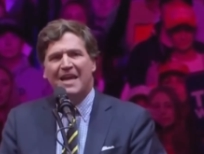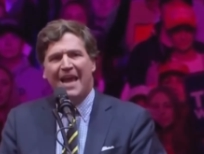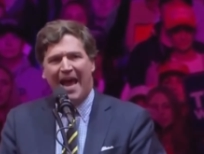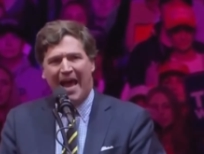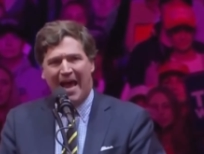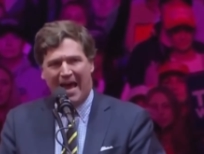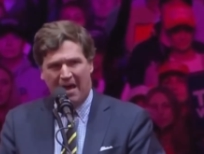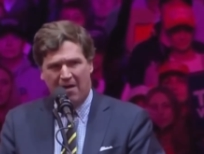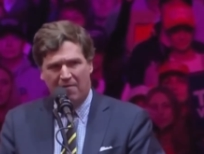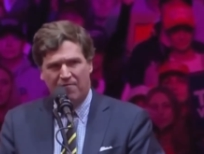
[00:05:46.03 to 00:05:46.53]

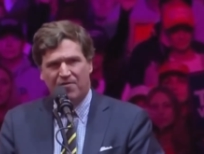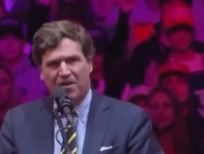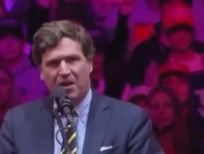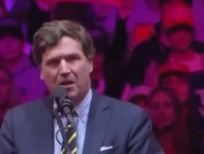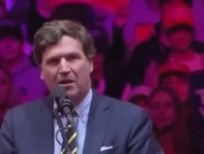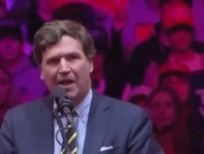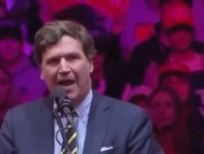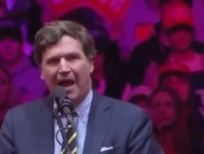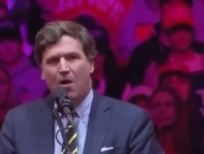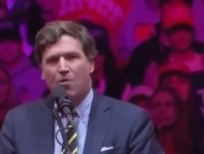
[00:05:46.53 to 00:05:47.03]
have that
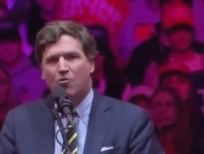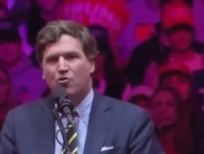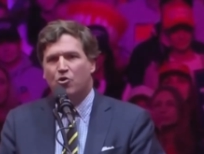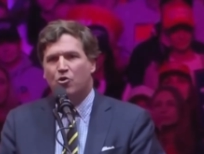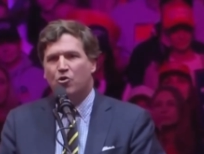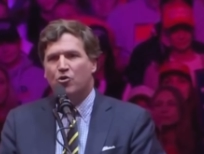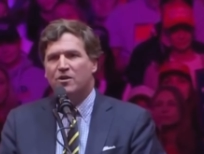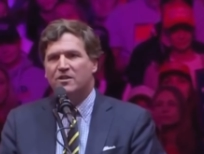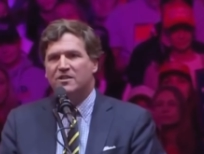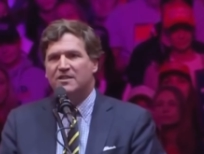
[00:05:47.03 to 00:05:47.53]
allowed
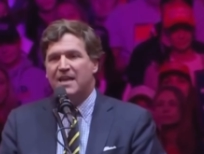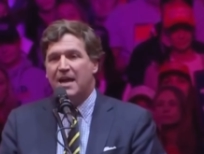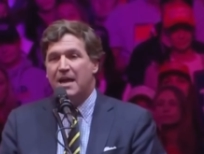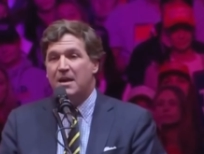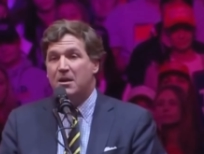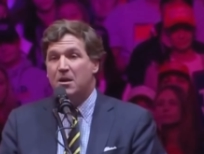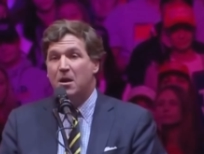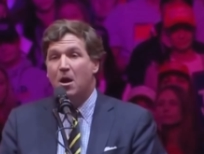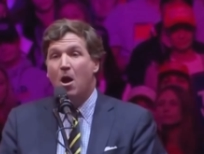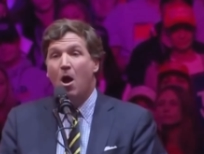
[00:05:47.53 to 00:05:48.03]
her to
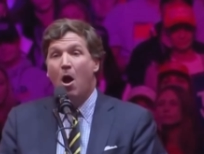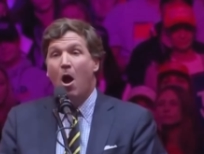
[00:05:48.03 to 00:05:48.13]
send